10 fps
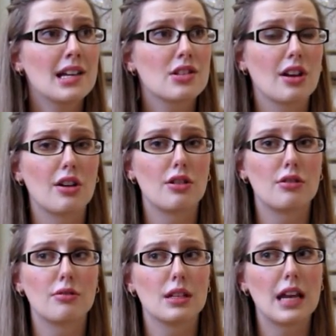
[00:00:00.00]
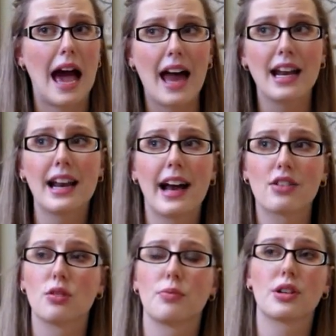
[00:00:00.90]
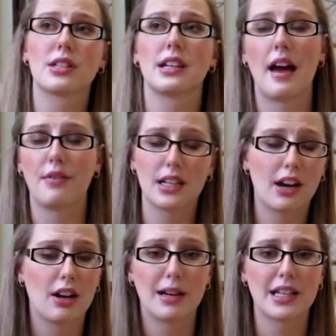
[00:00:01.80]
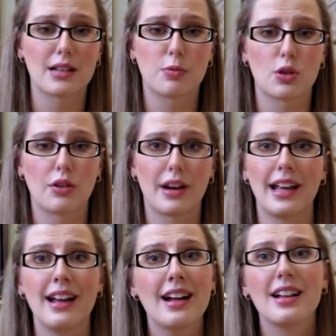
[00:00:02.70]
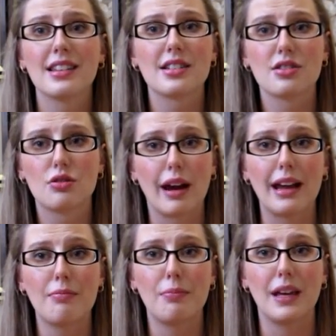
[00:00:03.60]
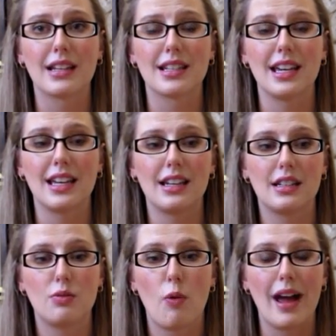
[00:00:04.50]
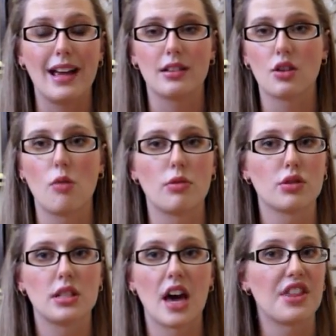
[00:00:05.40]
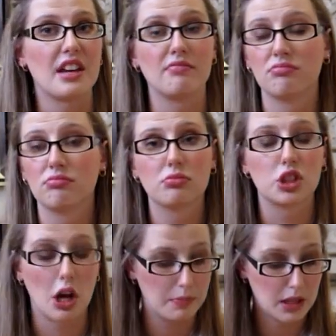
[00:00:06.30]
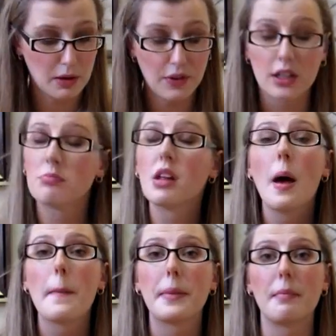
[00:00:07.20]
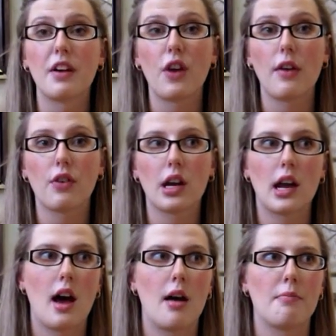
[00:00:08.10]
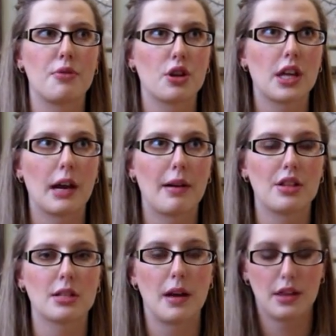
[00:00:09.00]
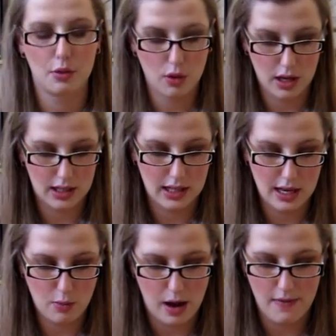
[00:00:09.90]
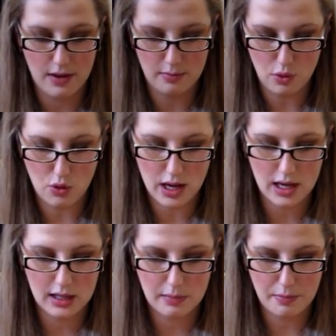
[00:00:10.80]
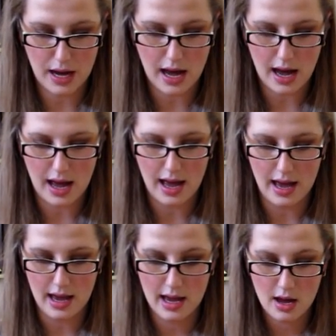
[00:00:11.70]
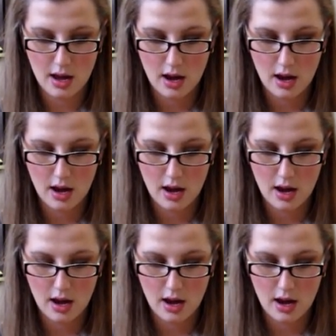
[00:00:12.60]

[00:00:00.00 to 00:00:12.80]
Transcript: so adding extra books and having to carry my textbooks already, this is great because it weighs almost nothing. So it's perfect. But my favorite book that I read this month was The Raven Boys by